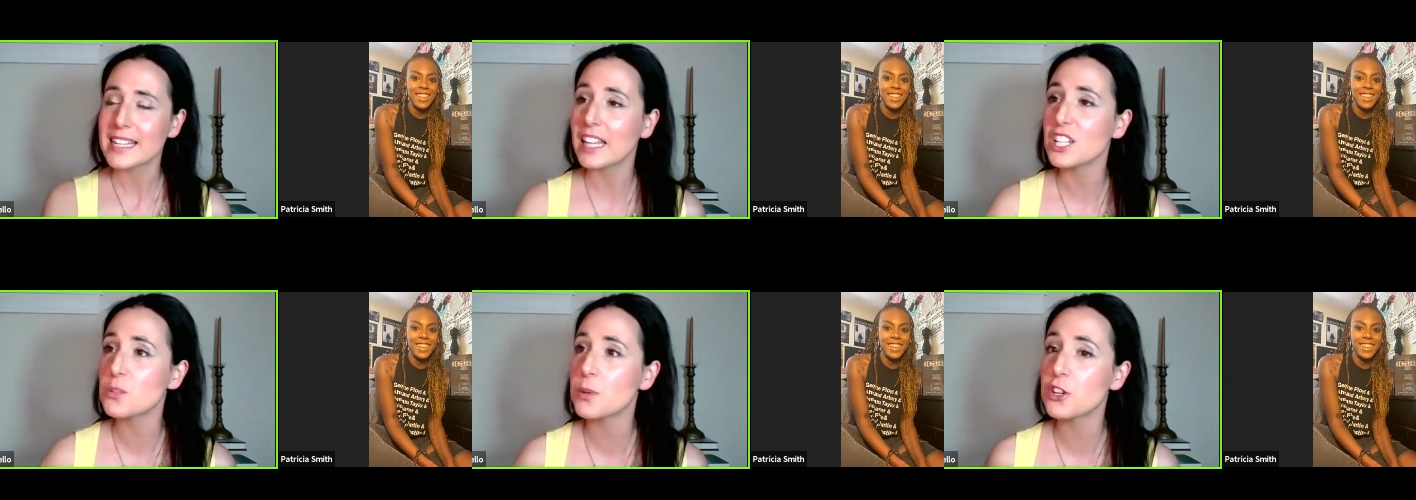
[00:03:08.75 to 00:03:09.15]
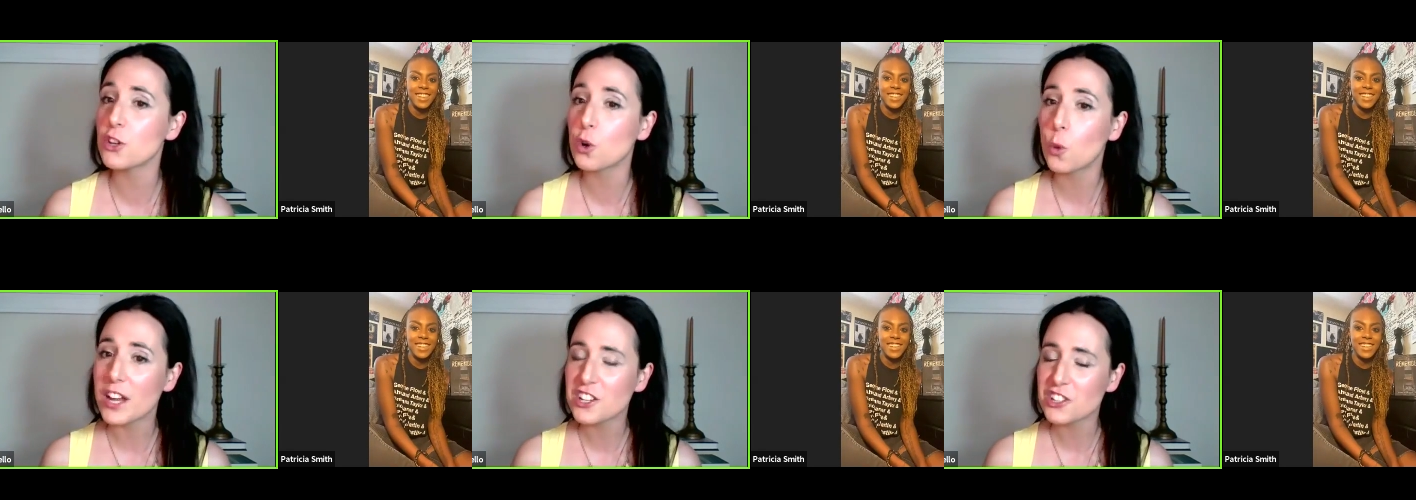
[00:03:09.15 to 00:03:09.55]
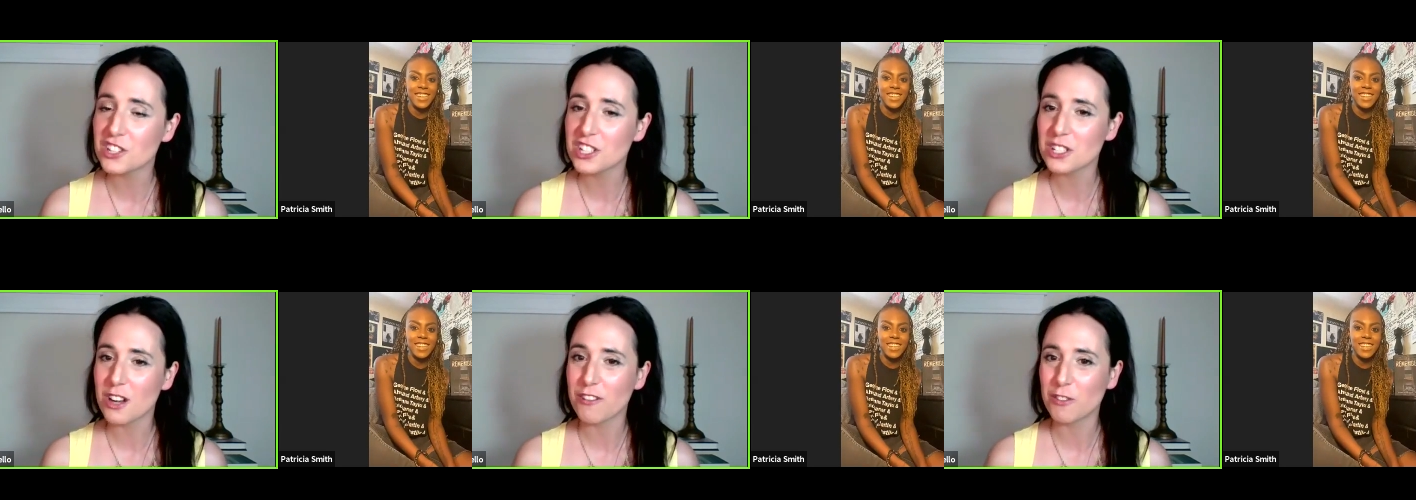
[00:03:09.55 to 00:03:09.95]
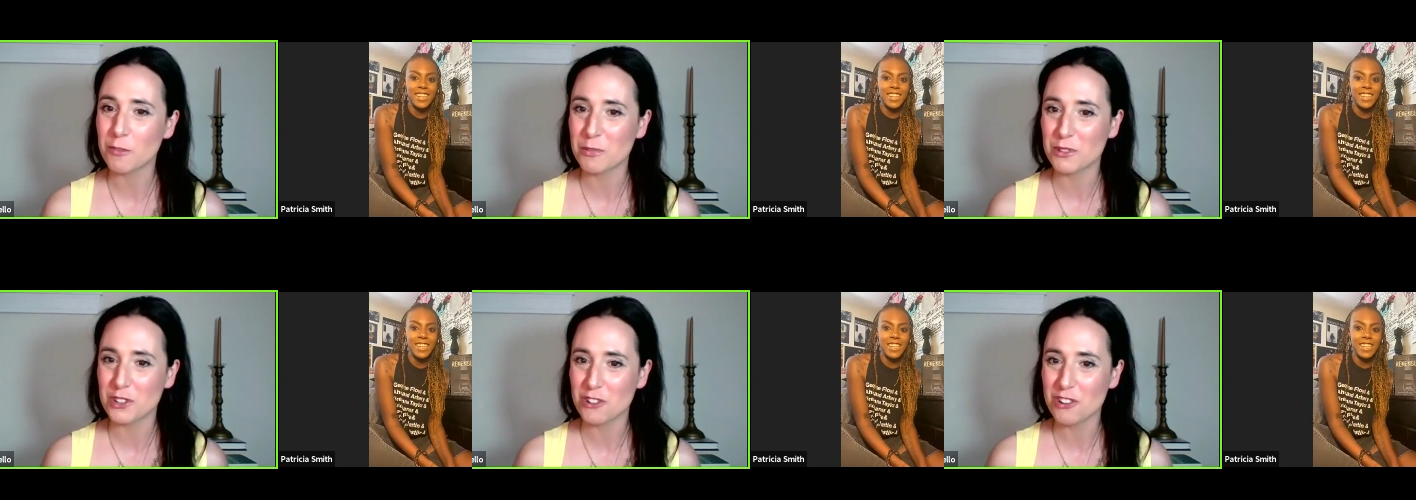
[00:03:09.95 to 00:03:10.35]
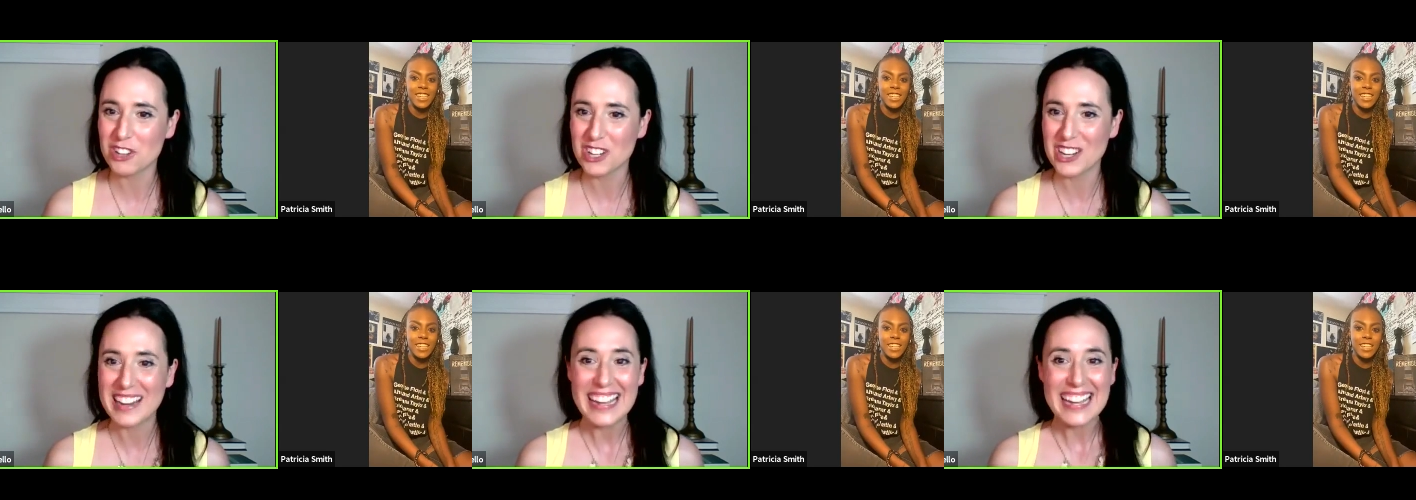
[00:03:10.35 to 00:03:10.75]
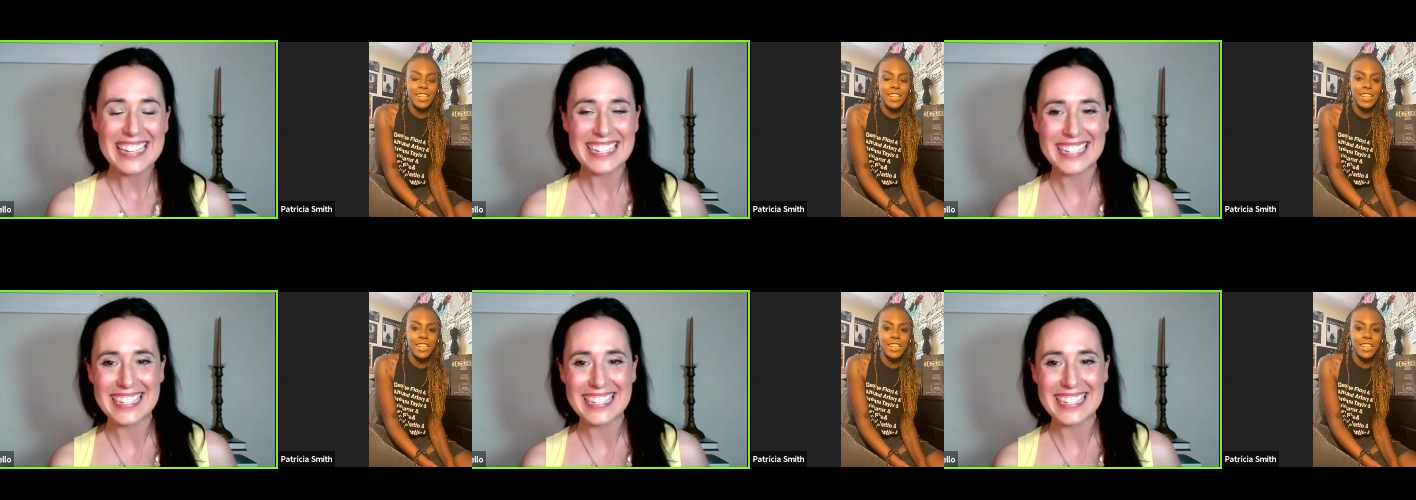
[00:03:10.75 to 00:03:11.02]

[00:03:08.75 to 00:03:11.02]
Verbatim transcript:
Speaker 1: Tell us what your questions are for Patricia.